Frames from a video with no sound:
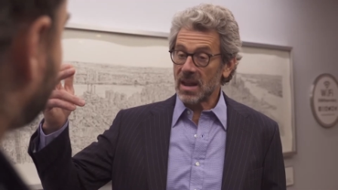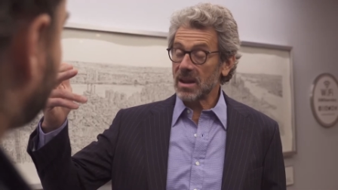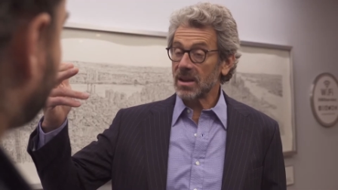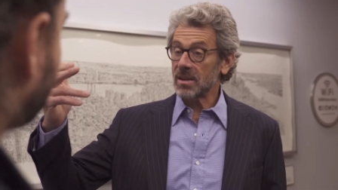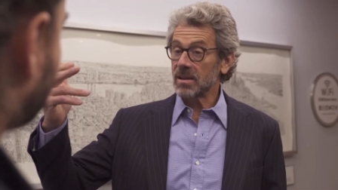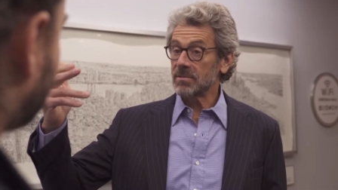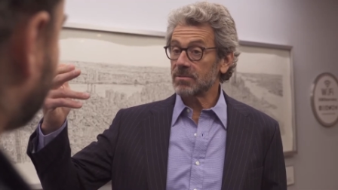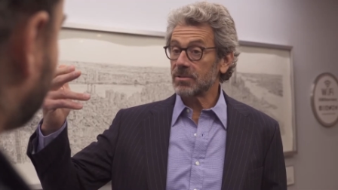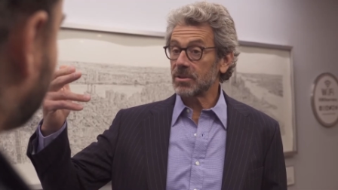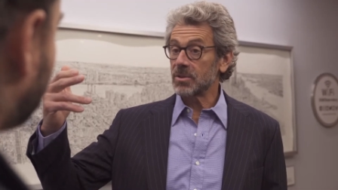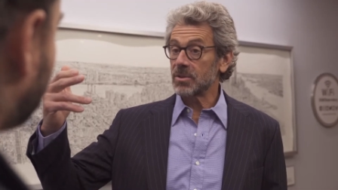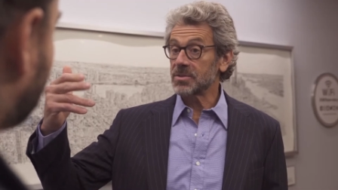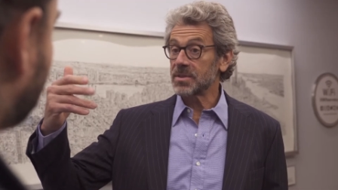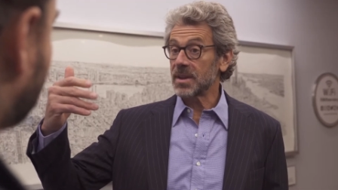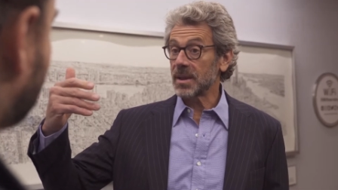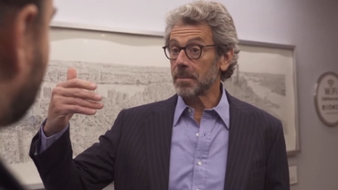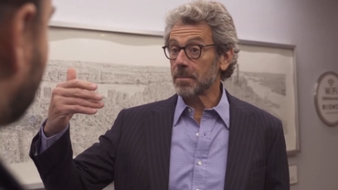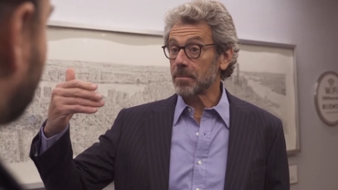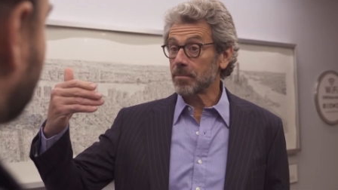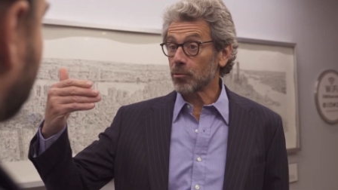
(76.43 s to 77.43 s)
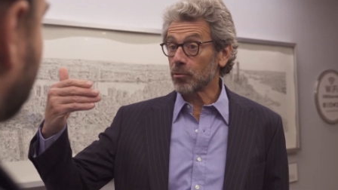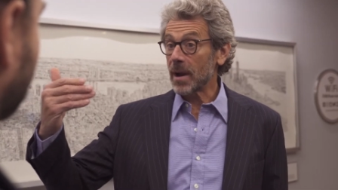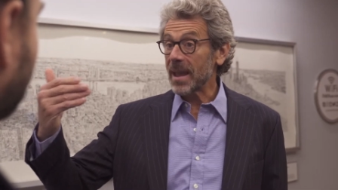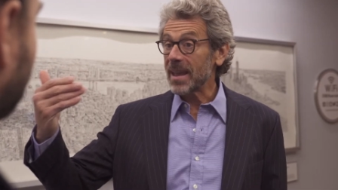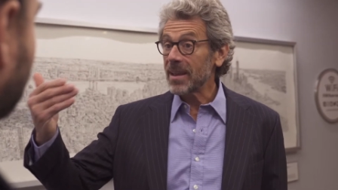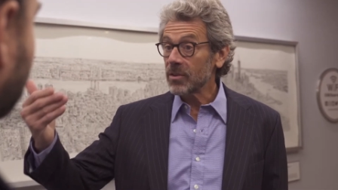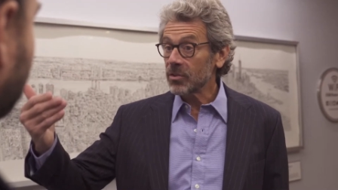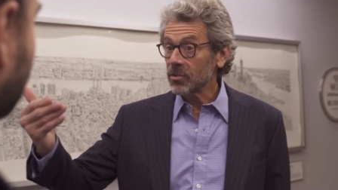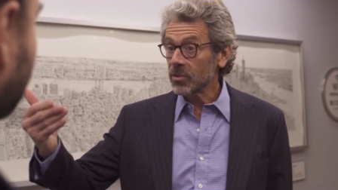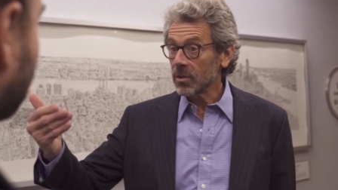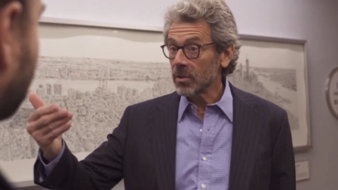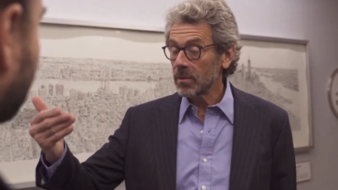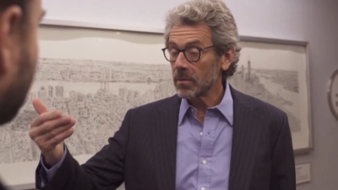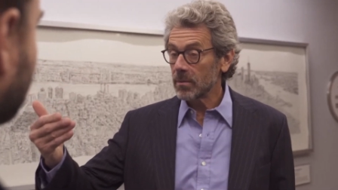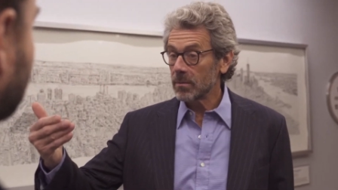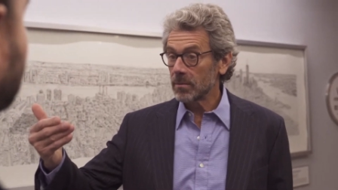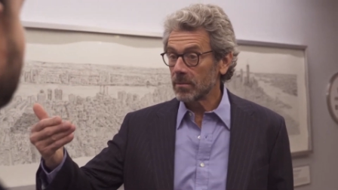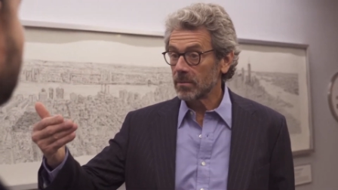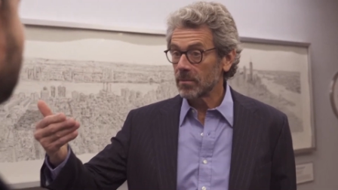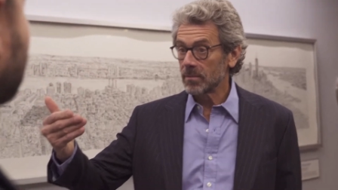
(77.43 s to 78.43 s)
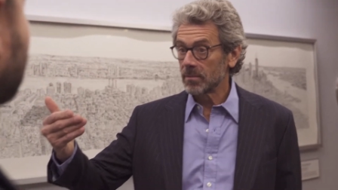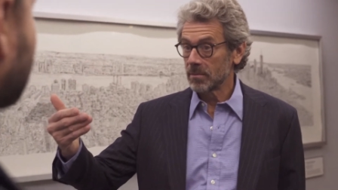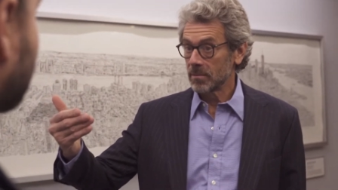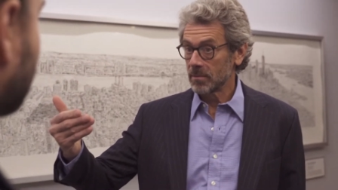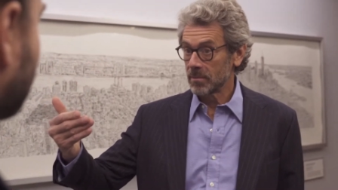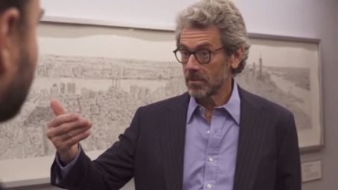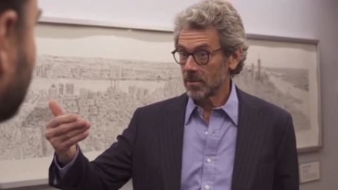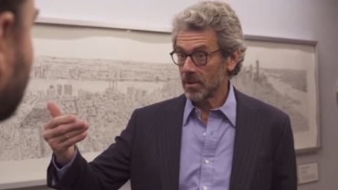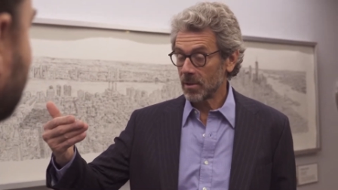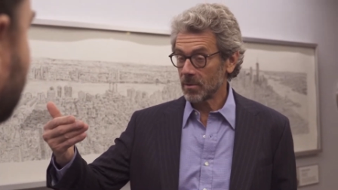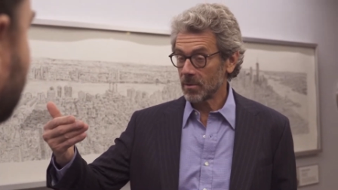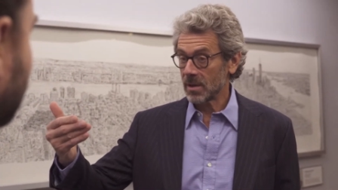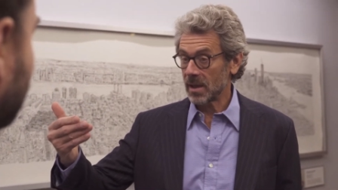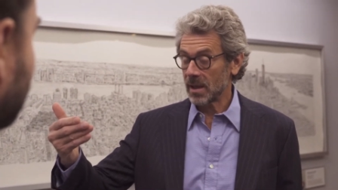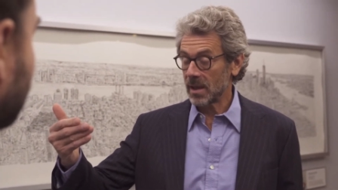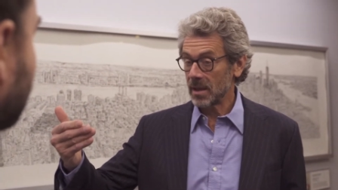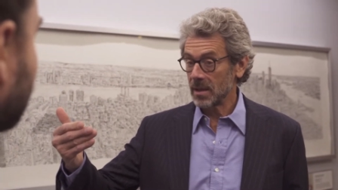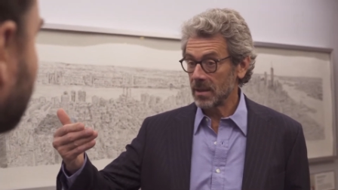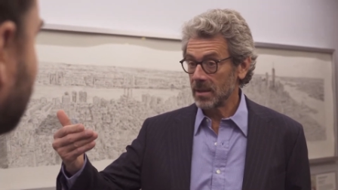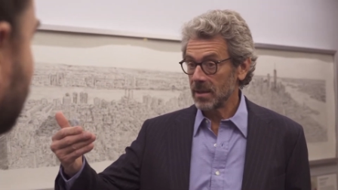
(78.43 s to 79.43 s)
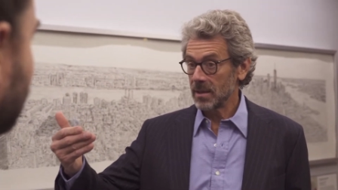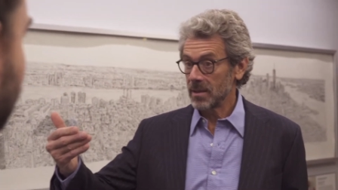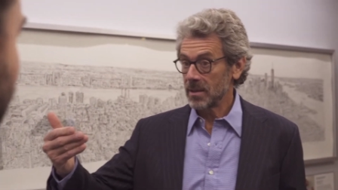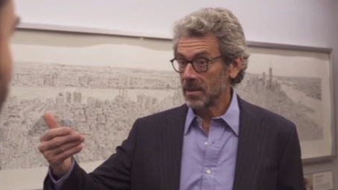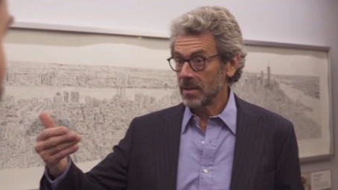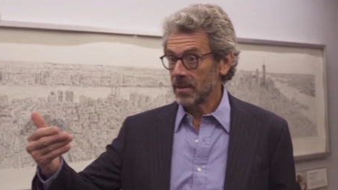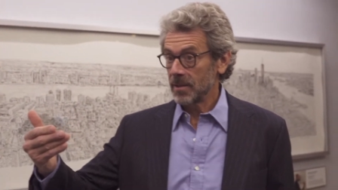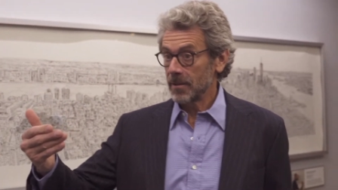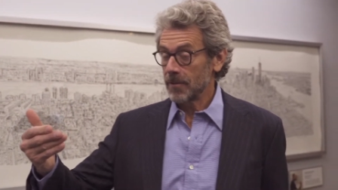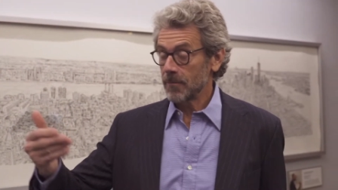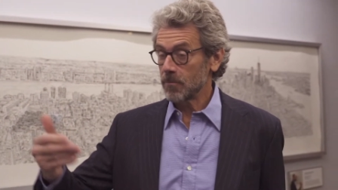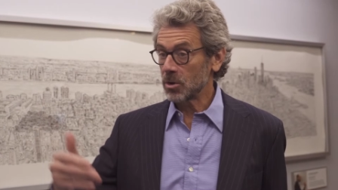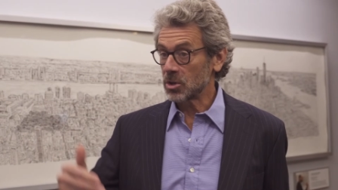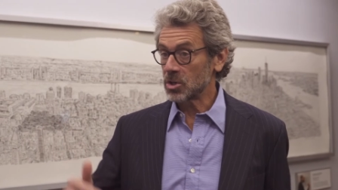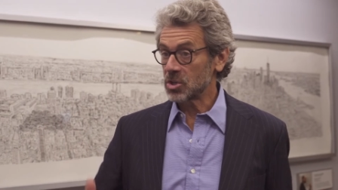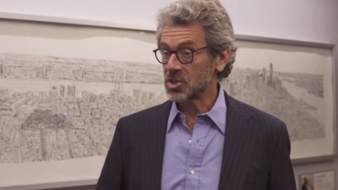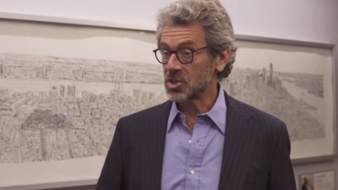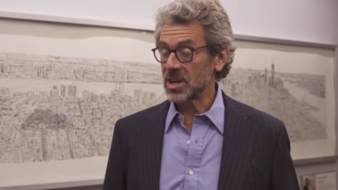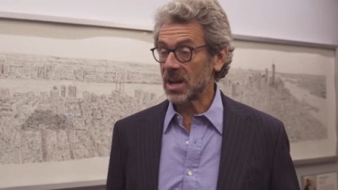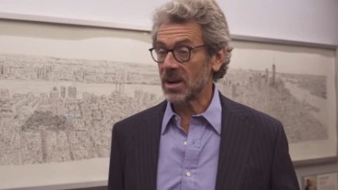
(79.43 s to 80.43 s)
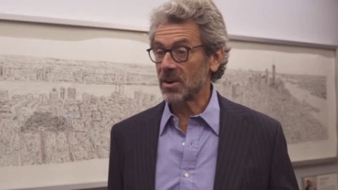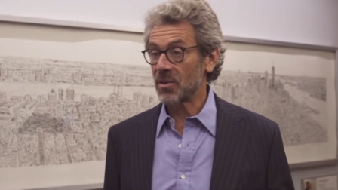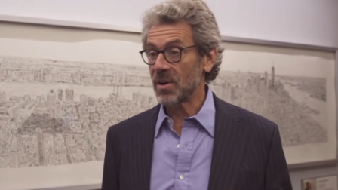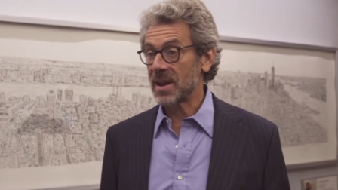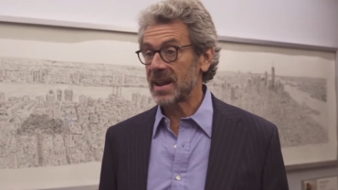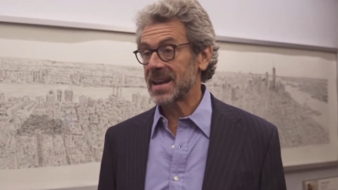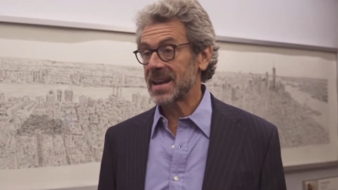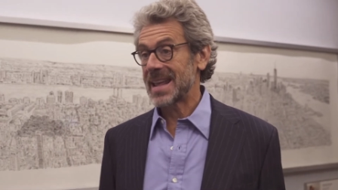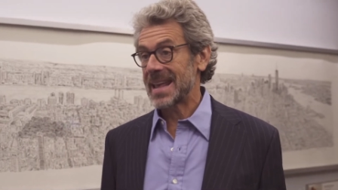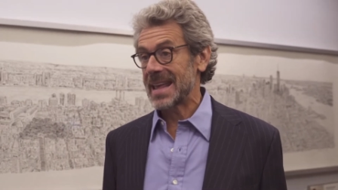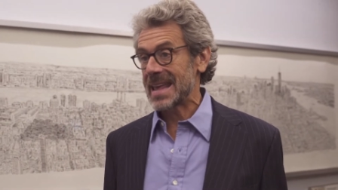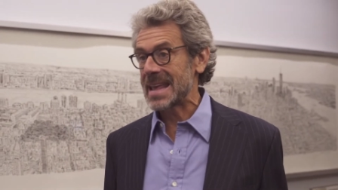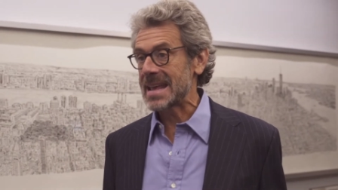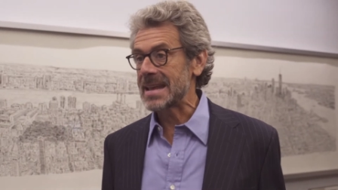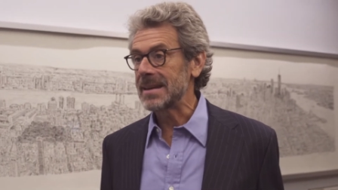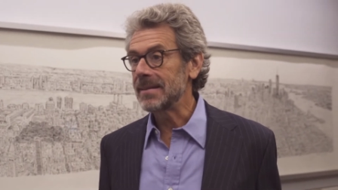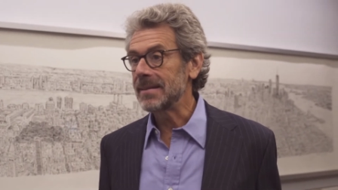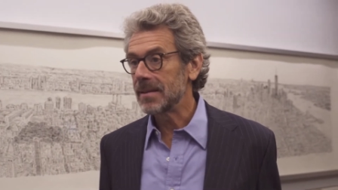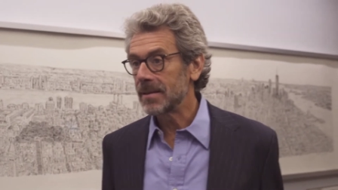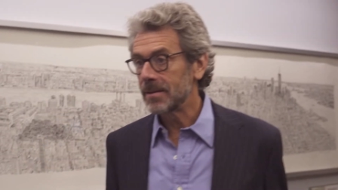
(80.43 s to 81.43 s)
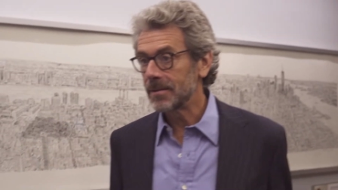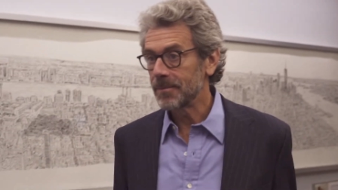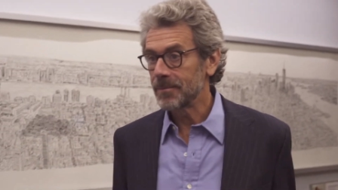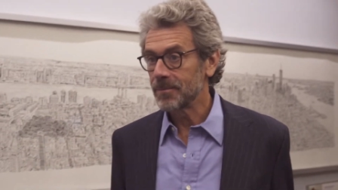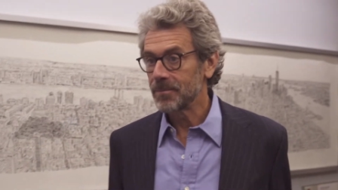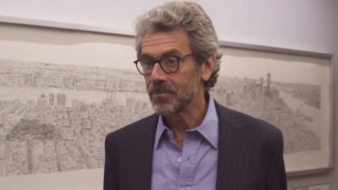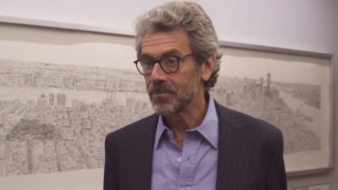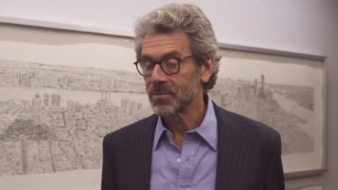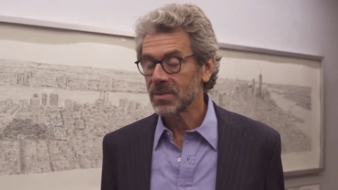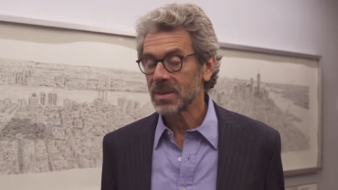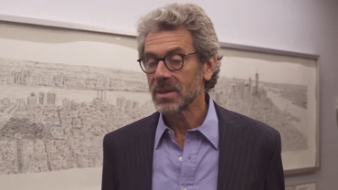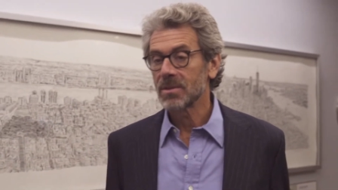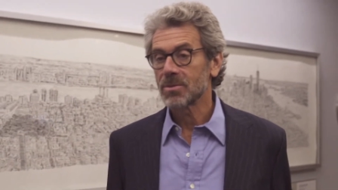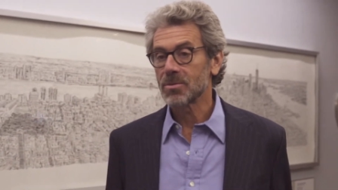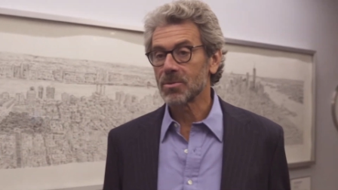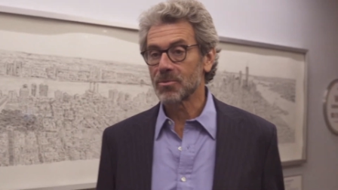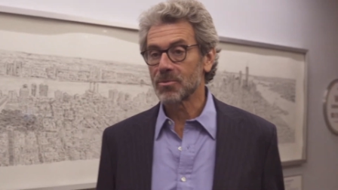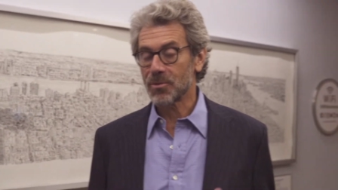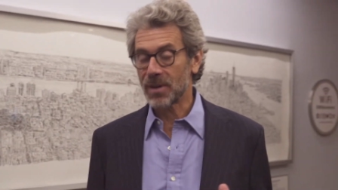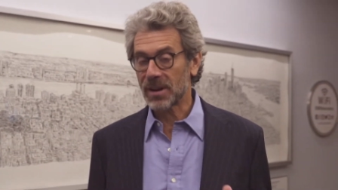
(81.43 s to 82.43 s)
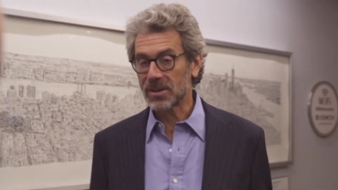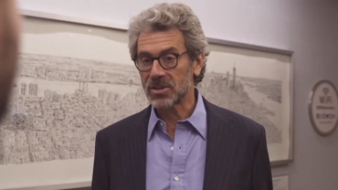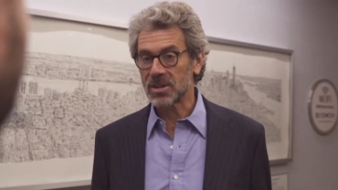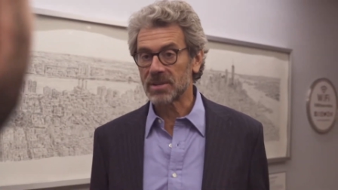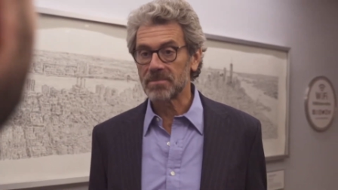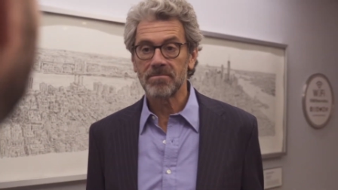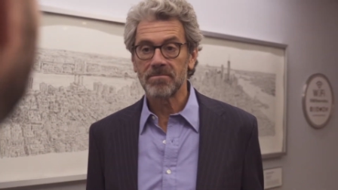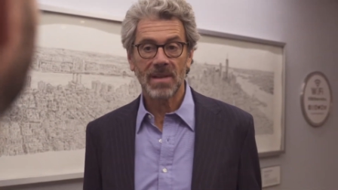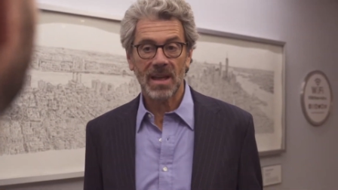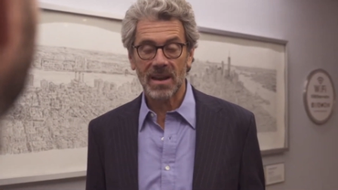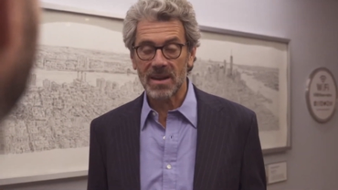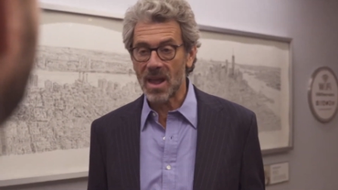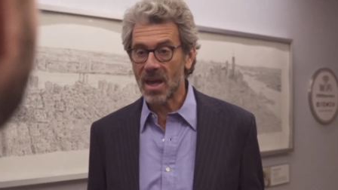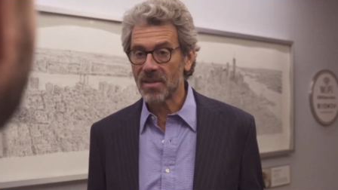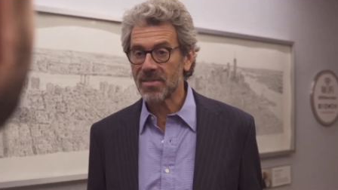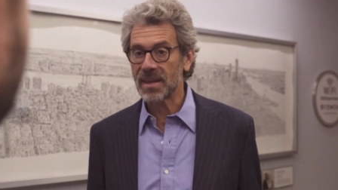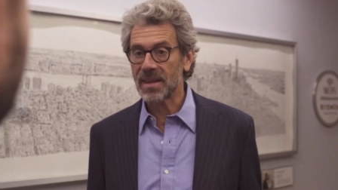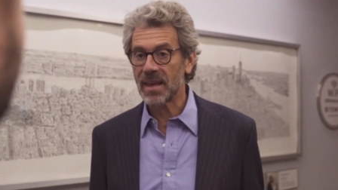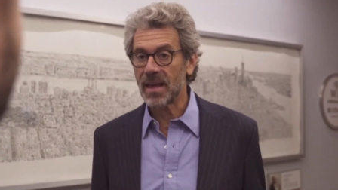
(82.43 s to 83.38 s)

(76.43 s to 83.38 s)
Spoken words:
of using brakes, okay, which generate heat through friction and nothing